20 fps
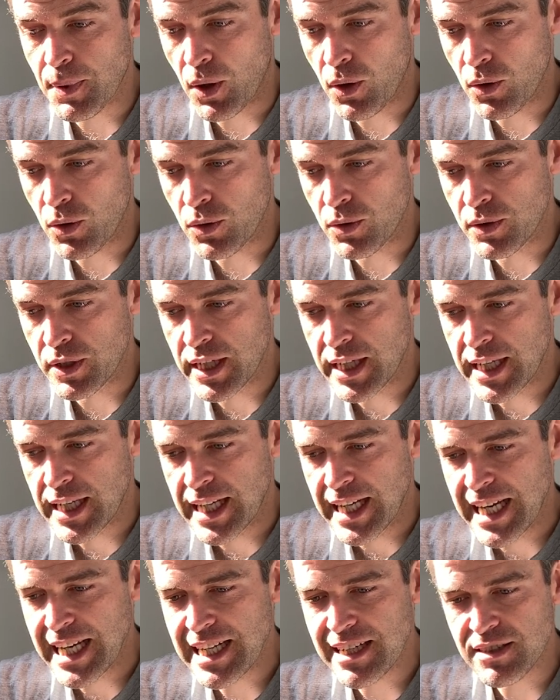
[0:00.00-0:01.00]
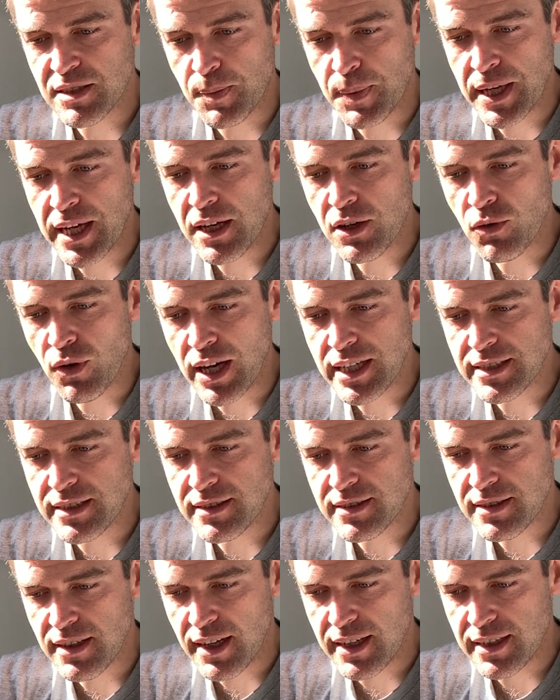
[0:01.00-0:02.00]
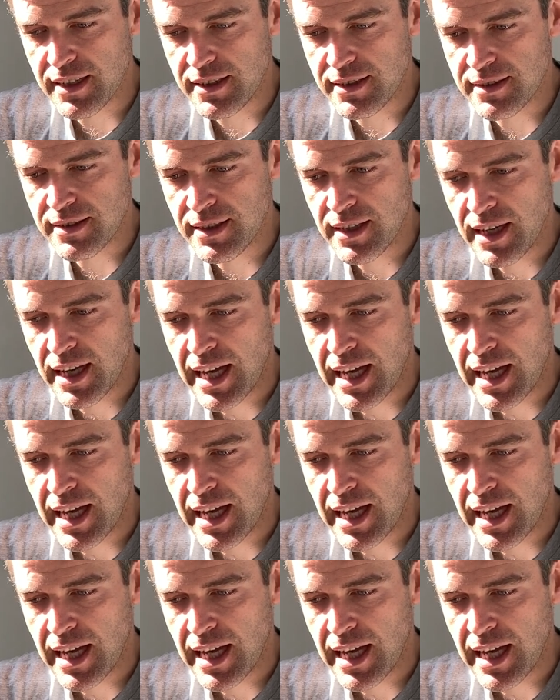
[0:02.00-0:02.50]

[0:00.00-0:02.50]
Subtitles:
hole. He disappeared right inside it.